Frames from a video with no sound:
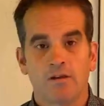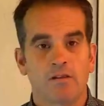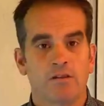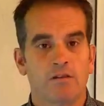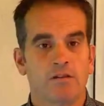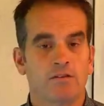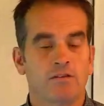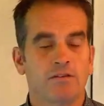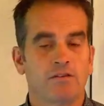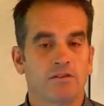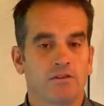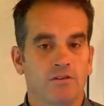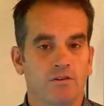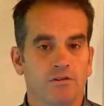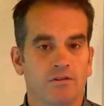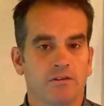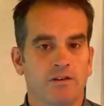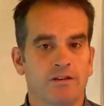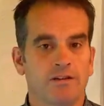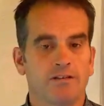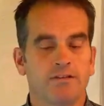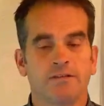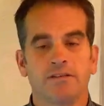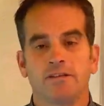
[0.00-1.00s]
The
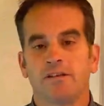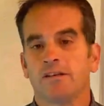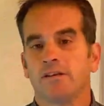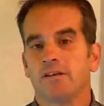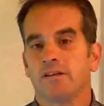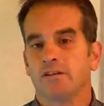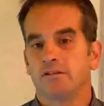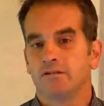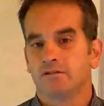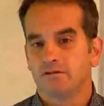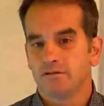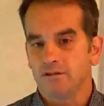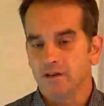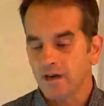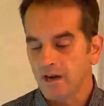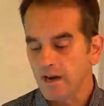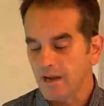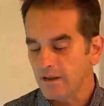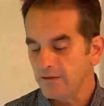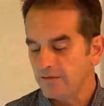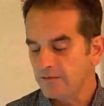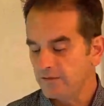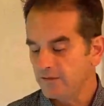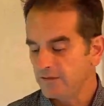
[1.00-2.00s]
tourist
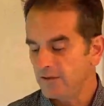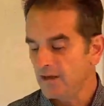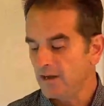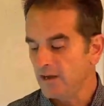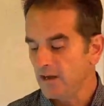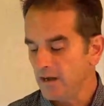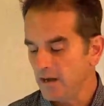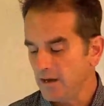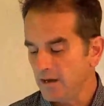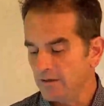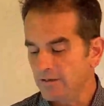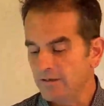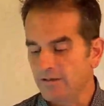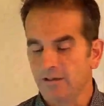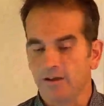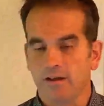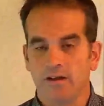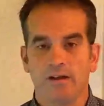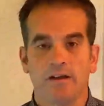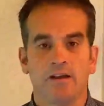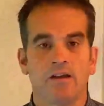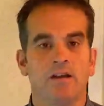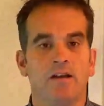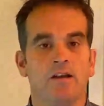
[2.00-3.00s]
drives
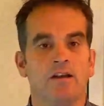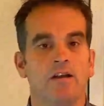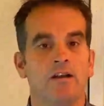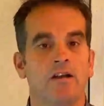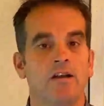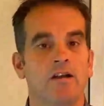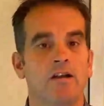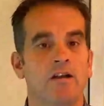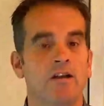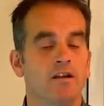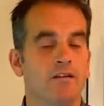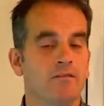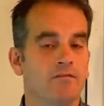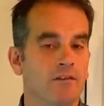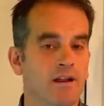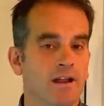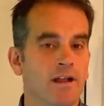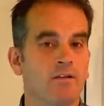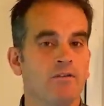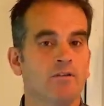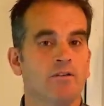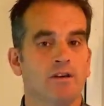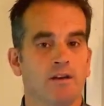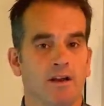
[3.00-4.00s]
Arthur
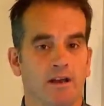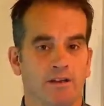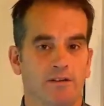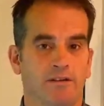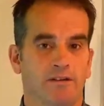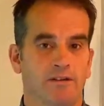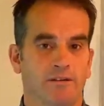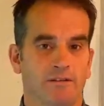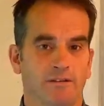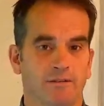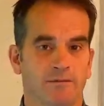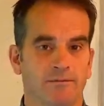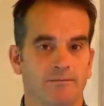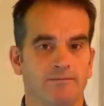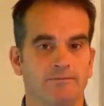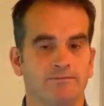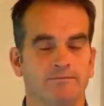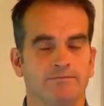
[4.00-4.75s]
around London.